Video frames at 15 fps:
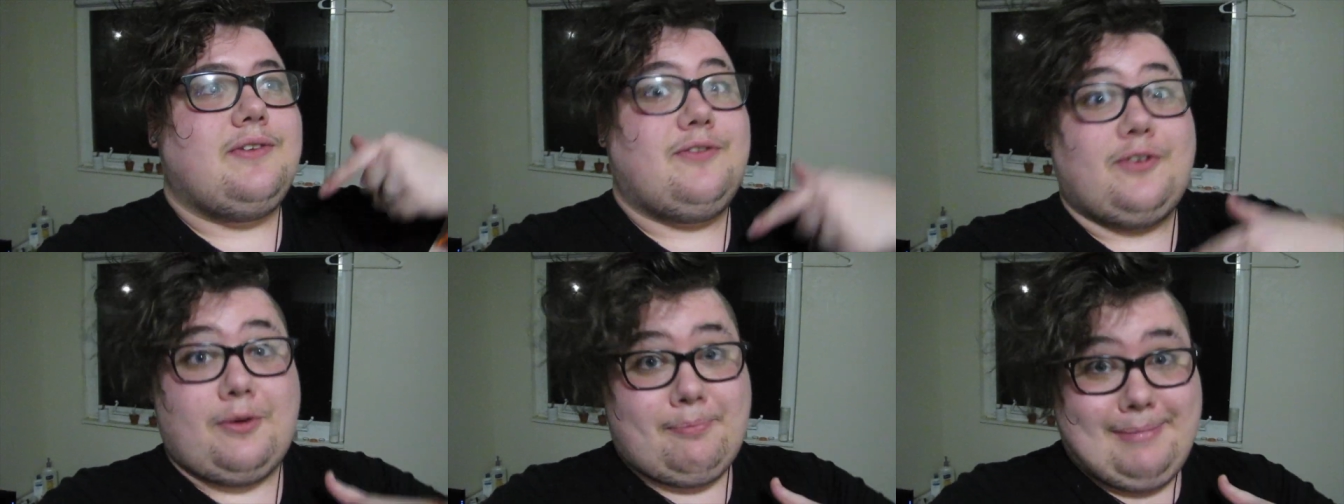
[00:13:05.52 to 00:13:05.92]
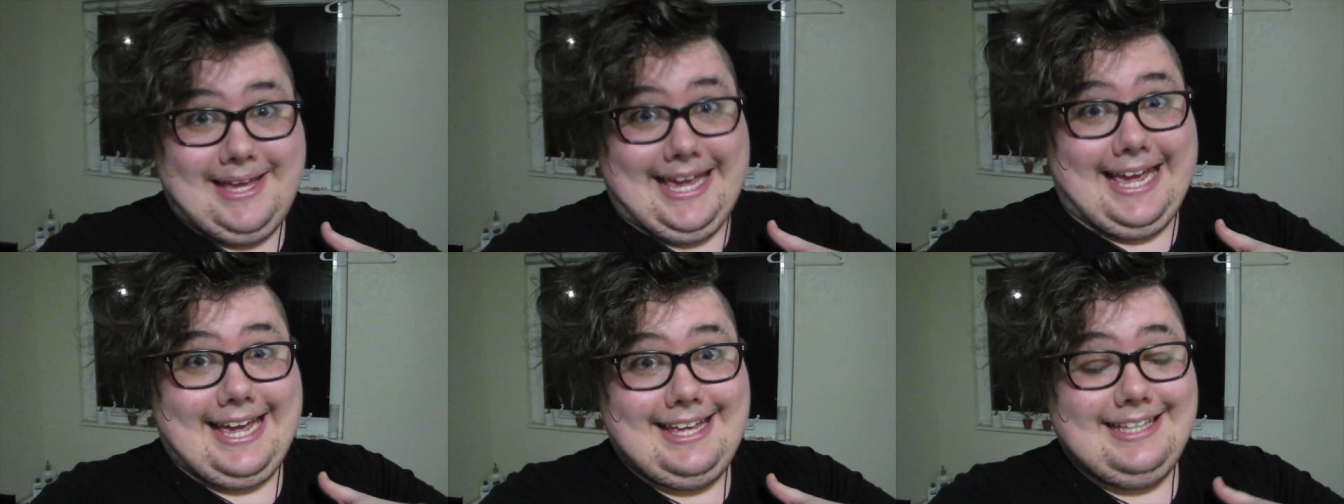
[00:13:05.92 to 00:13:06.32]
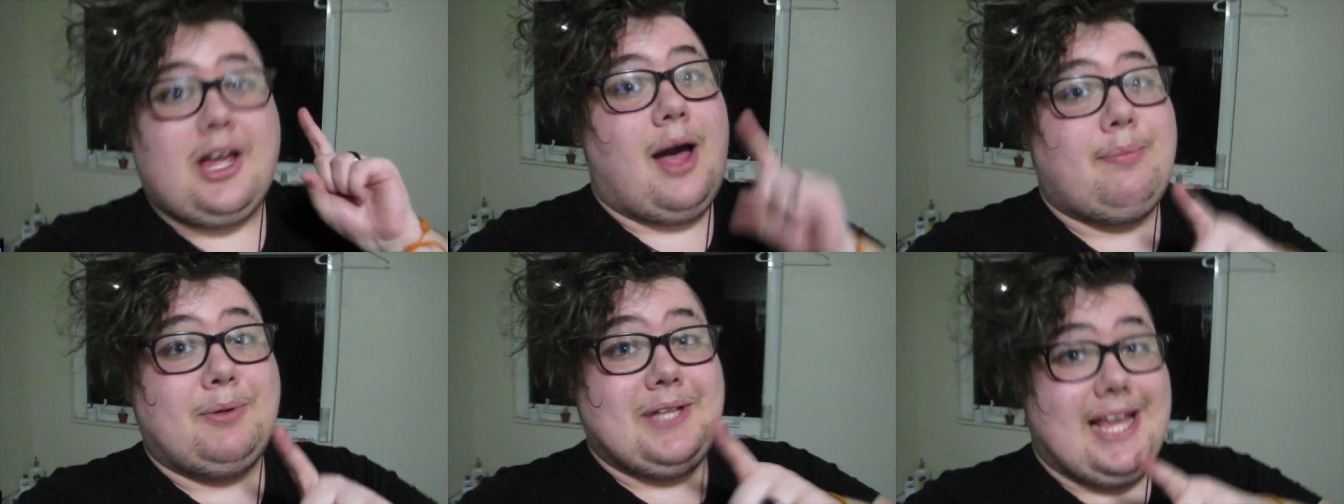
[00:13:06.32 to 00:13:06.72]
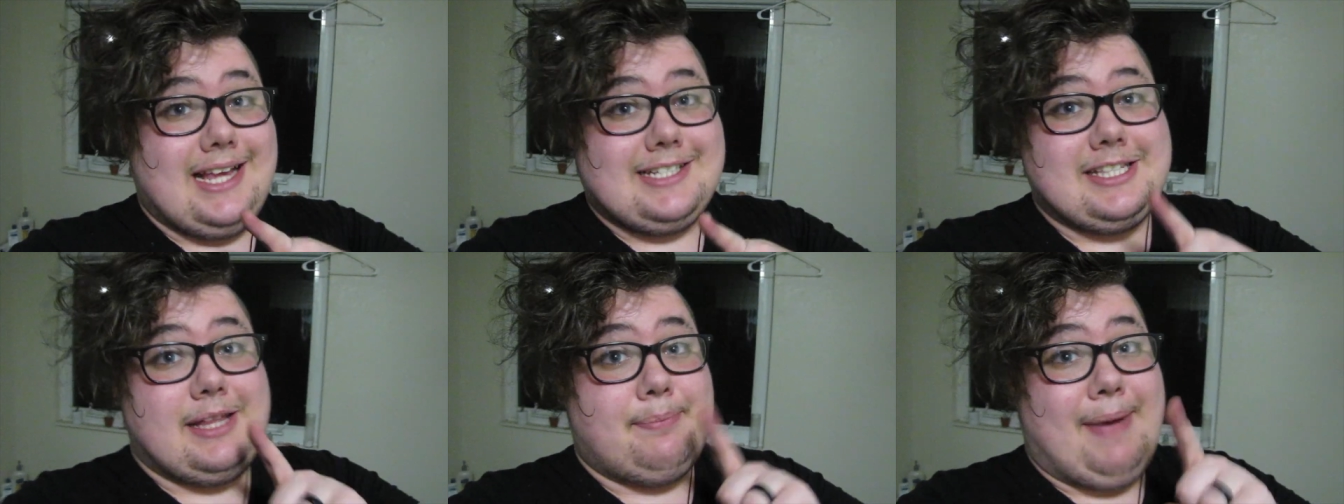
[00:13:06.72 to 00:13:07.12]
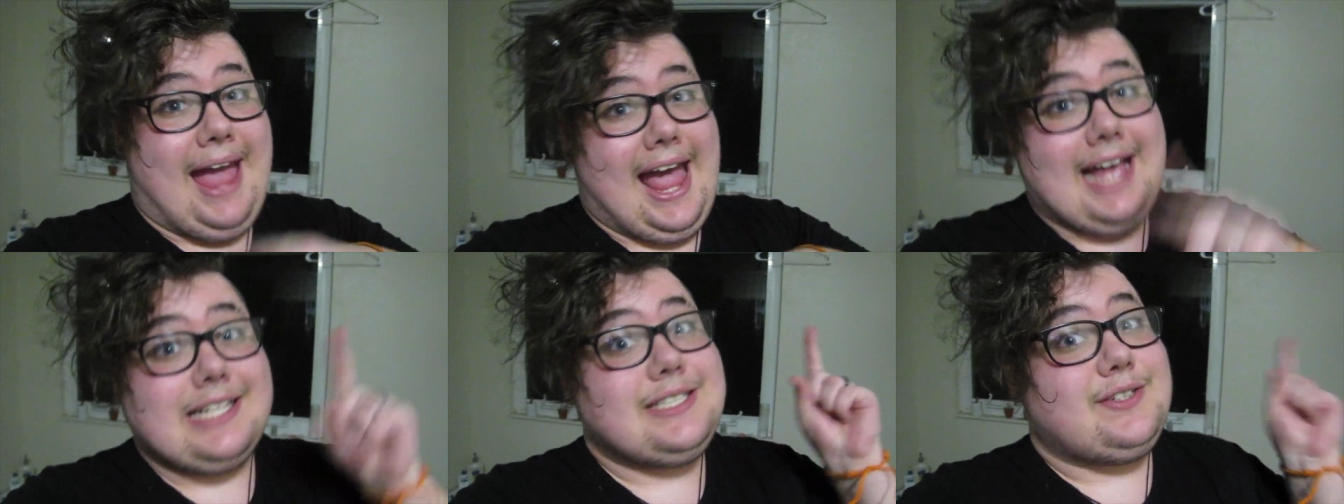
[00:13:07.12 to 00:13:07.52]
for me. A couple days in the
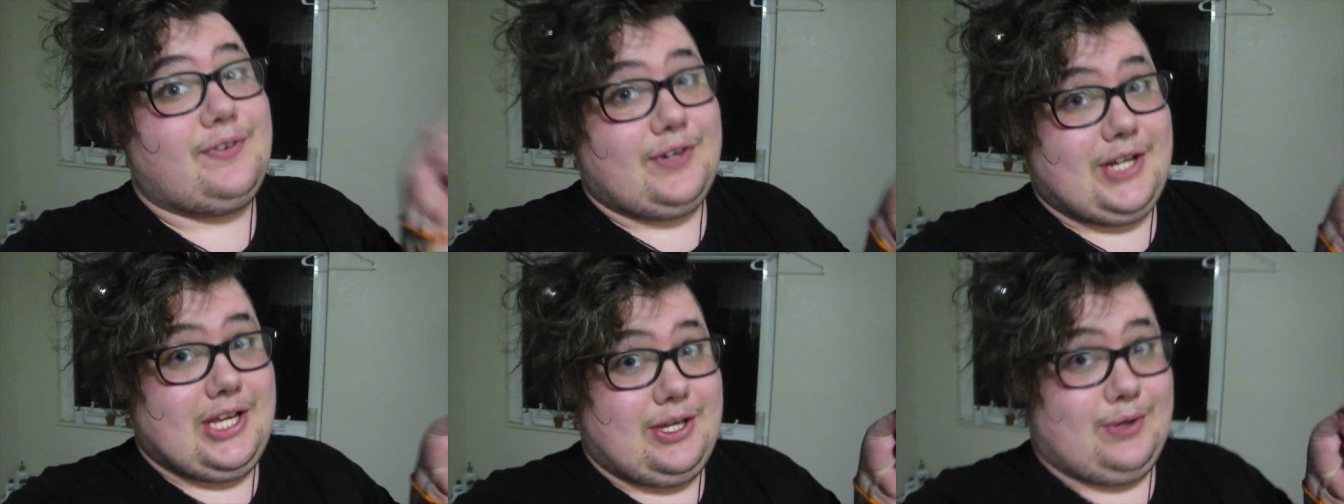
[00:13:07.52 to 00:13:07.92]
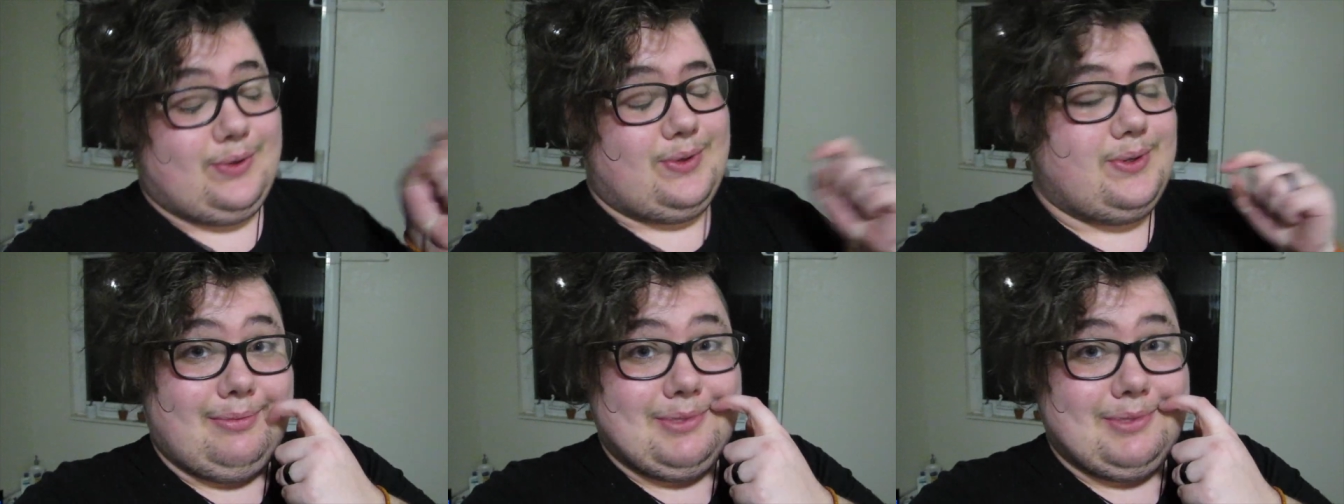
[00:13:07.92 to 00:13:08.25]
past for you.